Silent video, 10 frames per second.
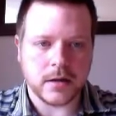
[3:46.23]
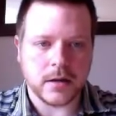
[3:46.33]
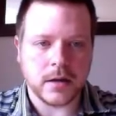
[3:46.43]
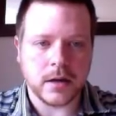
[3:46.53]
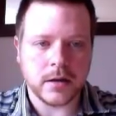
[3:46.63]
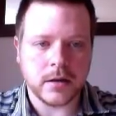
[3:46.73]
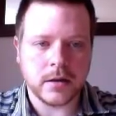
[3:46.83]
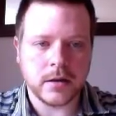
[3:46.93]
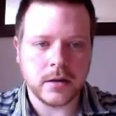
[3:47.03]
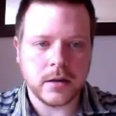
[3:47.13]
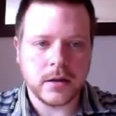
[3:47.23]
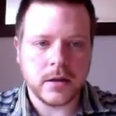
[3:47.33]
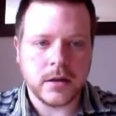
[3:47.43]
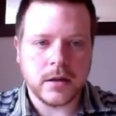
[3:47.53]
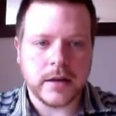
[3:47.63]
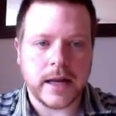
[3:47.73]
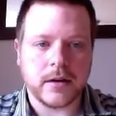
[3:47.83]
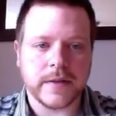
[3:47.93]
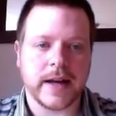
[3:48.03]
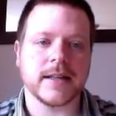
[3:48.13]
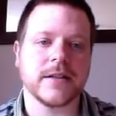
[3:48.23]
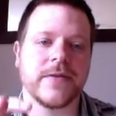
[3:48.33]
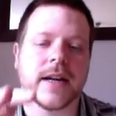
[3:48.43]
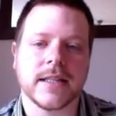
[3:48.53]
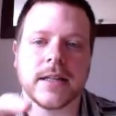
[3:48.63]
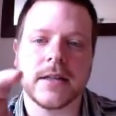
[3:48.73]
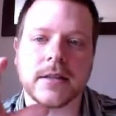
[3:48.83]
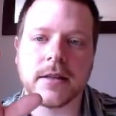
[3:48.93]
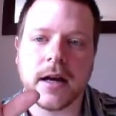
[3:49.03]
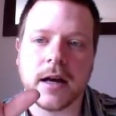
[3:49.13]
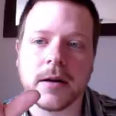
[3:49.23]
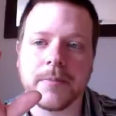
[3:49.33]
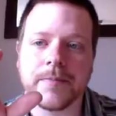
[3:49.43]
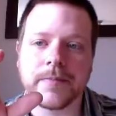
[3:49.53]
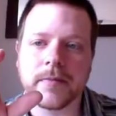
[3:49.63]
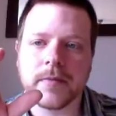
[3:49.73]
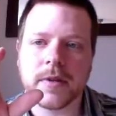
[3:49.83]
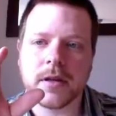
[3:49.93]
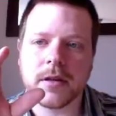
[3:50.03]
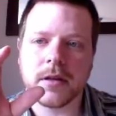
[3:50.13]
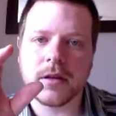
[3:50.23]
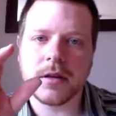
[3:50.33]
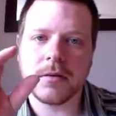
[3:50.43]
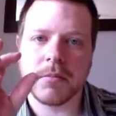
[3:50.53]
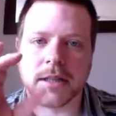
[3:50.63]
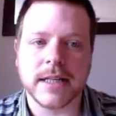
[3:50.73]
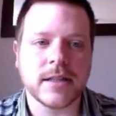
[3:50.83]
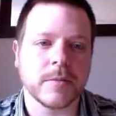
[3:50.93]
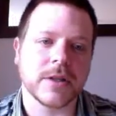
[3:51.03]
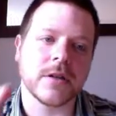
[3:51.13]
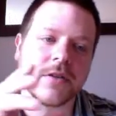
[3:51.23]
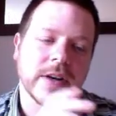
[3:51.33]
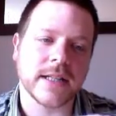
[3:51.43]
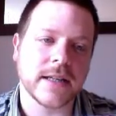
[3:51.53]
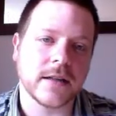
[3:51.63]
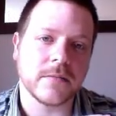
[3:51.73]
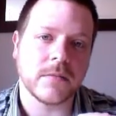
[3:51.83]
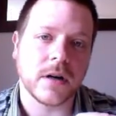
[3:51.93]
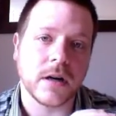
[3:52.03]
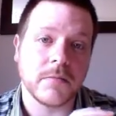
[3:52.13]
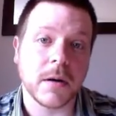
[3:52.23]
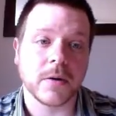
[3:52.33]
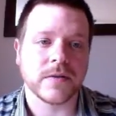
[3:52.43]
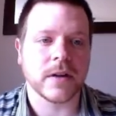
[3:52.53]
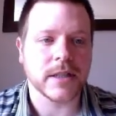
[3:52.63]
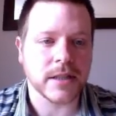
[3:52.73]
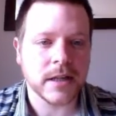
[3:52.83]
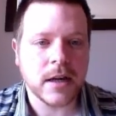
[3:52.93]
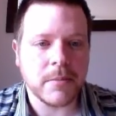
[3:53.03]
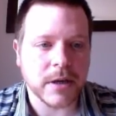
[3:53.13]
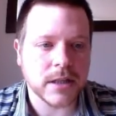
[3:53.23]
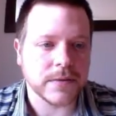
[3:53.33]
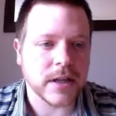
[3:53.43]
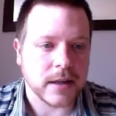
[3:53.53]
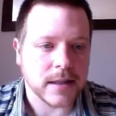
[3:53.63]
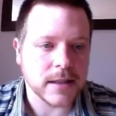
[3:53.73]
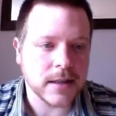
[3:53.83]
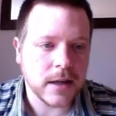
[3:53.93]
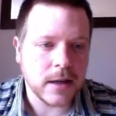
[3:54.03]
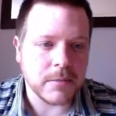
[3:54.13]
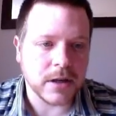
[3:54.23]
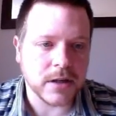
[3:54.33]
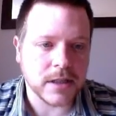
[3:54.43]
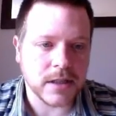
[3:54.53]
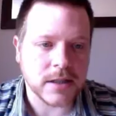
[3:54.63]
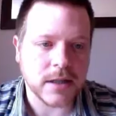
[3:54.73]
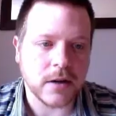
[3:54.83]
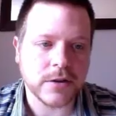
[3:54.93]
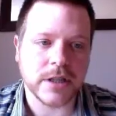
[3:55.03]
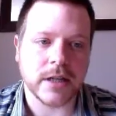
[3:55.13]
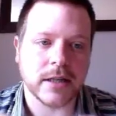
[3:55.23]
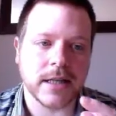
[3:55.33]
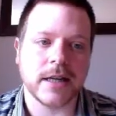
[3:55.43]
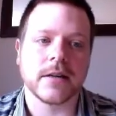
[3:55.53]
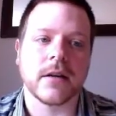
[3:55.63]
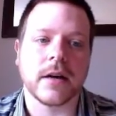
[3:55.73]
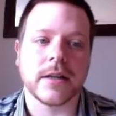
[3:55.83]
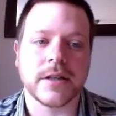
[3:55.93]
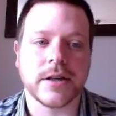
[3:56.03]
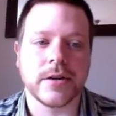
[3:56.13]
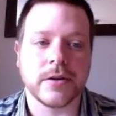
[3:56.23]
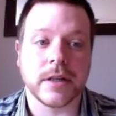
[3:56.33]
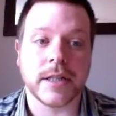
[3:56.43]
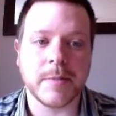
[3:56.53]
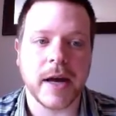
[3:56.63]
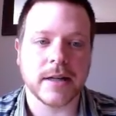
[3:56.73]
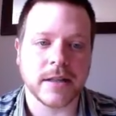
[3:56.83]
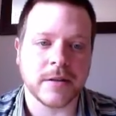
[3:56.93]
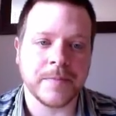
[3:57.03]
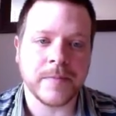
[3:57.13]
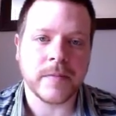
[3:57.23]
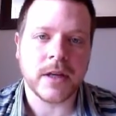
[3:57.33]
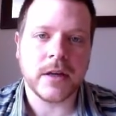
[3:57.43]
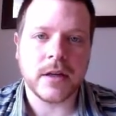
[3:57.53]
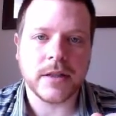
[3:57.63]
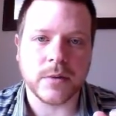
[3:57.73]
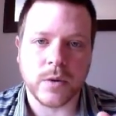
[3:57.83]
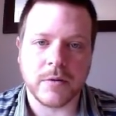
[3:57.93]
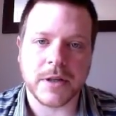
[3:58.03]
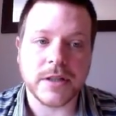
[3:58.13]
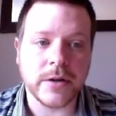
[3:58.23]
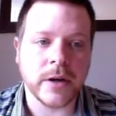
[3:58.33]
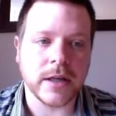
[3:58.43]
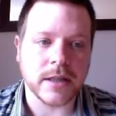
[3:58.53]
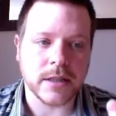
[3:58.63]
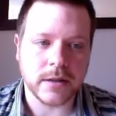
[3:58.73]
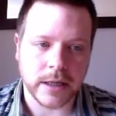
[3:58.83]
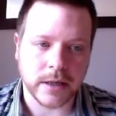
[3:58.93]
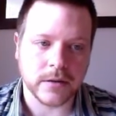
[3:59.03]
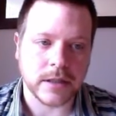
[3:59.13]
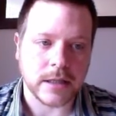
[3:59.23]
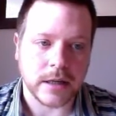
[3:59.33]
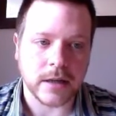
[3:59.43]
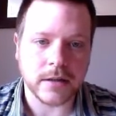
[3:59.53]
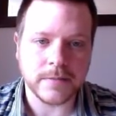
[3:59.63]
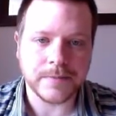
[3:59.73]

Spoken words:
none. Now that's affecting my desktop, but it's not affecting my mobile devices because of this, because the style sheet is inline to the inspector. So what I've been doing is clicking on this link